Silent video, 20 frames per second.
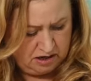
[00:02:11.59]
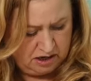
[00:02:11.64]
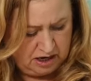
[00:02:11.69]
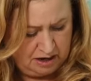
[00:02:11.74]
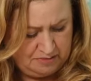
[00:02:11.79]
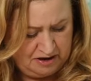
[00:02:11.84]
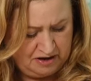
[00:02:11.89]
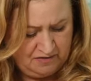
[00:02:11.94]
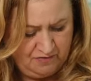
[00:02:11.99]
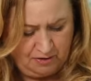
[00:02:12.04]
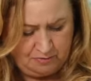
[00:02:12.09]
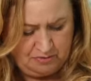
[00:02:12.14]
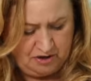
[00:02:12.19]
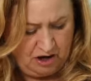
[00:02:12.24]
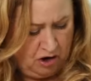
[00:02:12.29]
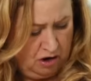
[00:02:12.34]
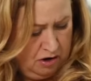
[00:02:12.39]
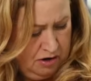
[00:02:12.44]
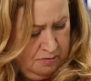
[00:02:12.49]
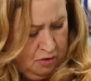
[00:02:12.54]
coming from
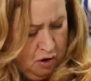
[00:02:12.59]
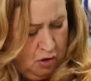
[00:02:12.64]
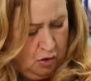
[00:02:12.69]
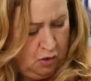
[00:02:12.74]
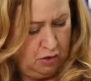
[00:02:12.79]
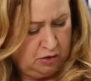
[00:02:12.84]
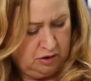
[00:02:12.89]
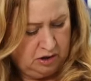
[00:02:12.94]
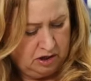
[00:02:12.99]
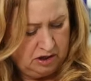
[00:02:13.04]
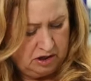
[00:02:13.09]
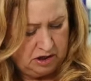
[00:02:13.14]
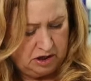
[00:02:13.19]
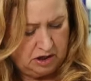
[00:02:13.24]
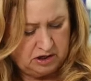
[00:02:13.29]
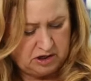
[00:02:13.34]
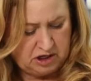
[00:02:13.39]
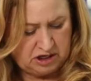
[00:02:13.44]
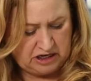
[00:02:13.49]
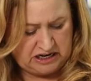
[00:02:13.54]
the armhole
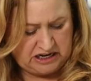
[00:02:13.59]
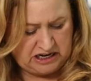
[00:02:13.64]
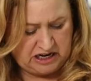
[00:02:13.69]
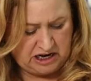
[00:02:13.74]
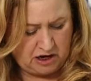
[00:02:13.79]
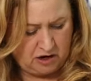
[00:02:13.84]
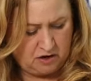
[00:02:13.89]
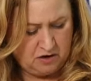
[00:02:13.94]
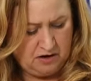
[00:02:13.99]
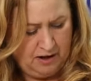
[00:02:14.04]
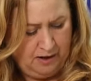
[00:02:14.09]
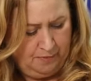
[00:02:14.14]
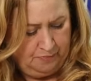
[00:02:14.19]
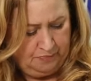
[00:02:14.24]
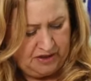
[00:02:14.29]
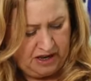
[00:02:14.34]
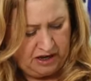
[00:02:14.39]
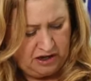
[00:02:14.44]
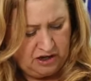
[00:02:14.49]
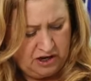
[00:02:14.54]
to here
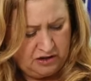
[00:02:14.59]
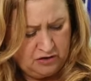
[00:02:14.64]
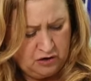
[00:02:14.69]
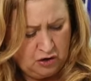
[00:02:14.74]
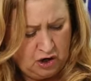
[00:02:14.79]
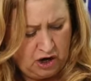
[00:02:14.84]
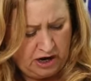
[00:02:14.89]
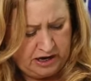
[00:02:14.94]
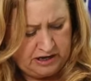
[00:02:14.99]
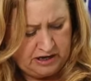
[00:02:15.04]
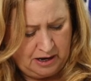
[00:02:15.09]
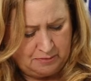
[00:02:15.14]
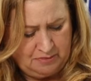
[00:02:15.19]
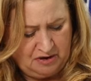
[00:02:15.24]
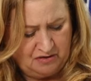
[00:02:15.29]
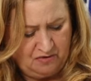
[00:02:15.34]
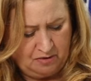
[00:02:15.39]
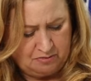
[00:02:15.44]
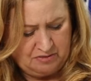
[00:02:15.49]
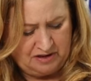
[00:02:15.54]
and another line
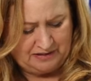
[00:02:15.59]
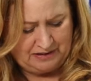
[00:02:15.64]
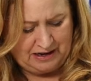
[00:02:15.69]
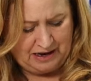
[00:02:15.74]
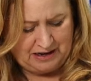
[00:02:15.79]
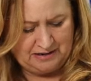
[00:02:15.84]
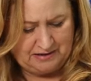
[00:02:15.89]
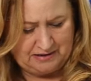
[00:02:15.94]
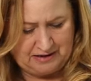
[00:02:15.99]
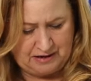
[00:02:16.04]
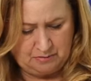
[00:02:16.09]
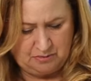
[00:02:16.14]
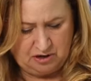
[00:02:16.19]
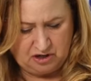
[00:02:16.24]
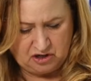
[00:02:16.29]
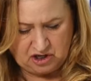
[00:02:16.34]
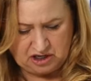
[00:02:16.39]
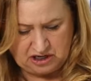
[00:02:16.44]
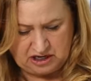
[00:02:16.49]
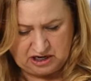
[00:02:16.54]
coming from the side seam
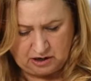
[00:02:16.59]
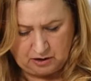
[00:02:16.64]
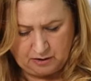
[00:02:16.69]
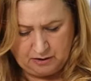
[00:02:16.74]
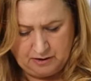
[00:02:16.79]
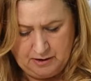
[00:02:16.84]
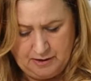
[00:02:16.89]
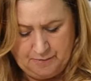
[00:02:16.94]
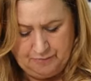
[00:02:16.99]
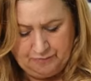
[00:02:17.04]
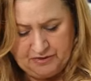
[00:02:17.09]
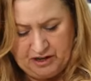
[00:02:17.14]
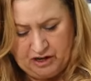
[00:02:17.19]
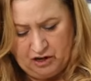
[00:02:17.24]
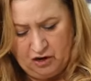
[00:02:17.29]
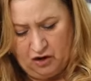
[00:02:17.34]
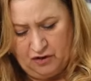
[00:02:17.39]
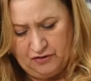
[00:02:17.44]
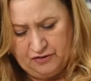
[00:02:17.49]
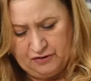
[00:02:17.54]
to here.
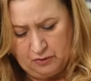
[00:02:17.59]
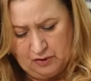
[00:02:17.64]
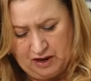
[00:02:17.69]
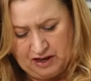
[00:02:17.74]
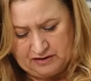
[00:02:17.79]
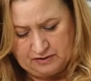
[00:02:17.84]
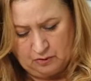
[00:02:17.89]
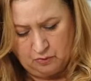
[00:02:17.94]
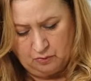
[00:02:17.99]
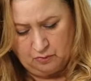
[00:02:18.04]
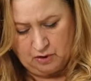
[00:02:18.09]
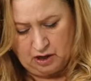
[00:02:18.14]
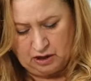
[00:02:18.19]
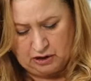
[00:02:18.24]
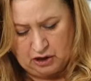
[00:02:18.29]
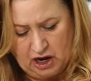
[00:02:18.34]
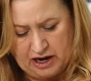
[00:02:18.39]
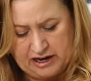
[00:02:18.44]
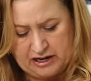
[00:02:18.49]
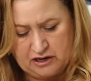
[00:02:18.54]
It also has a,
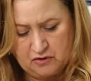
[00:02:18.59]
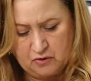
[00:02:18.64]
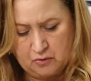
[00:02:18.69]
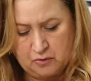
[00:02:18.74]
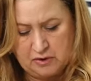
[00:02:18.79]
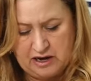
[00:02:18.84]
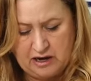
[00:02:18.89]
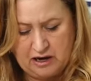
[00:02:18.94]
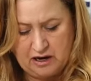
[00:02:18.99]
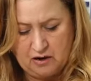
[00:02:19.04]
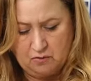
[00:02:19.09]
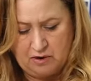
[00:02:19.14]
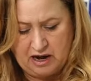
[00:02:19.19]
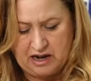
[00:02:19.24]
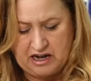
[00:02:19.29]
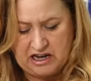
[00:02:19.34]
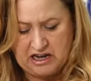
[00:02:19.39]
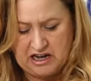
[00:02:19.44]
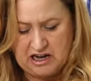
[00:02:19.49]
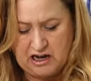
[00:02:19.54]
a line three
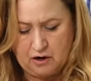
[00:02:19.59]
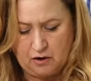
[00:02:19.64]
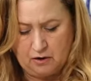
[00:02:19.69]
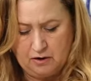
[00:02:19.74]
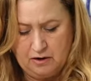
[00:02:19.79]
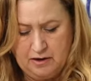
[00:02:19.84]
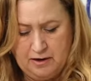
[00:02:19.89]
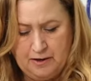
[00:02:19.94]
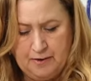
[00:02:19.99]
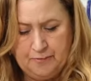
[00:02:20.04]
right here.